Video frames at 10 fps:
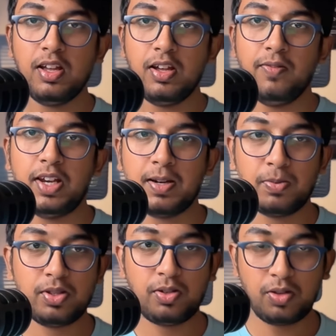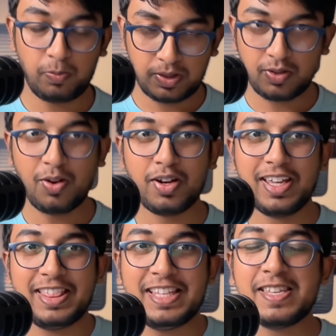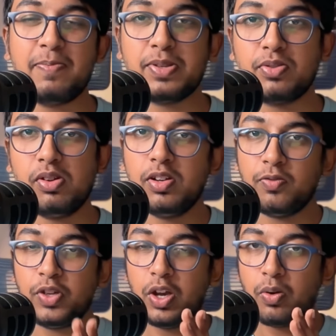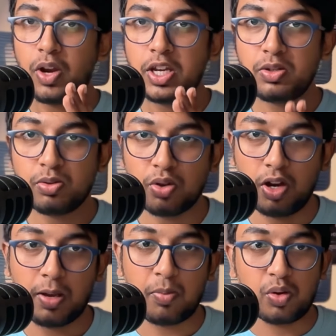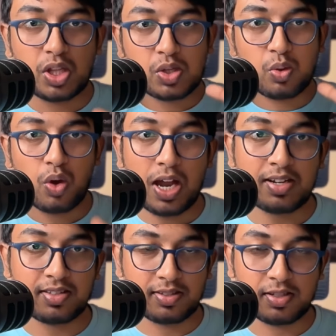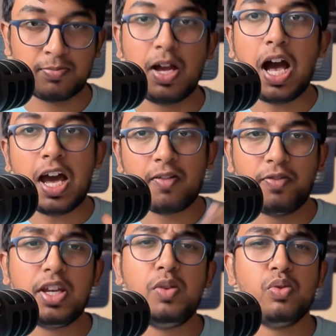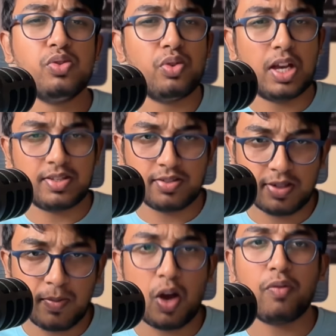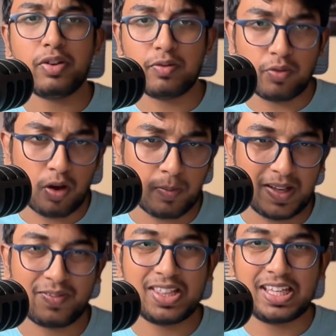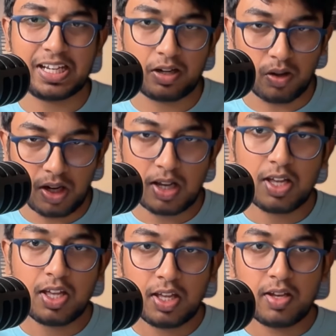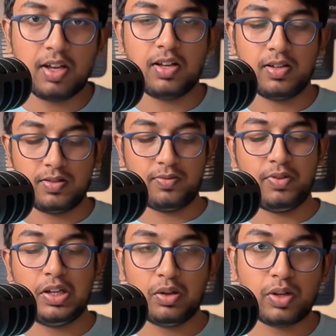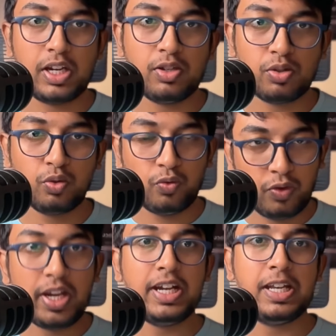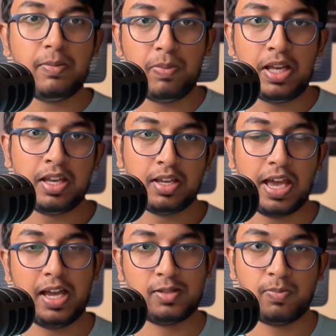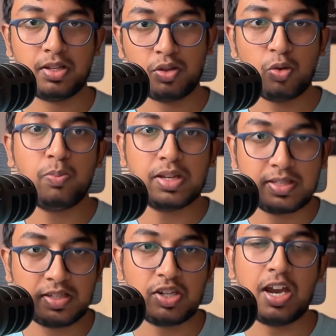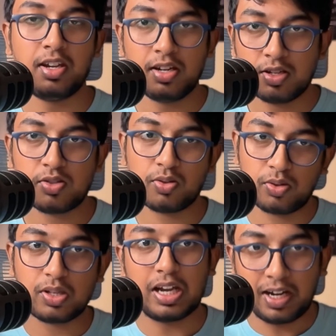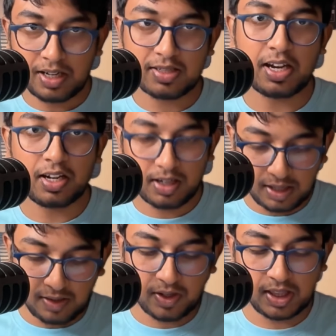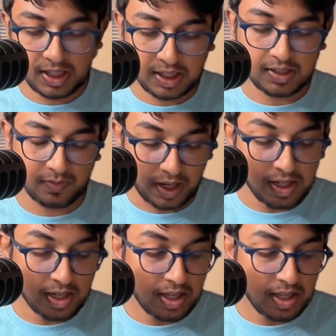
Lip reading: Welcome to the new episode. In this episode, we are going to talk about the solar system, our very own solar system, how it formed, everything and all. We'll look into very deeply as per the UPSC standards so you can understand everything. It is fine.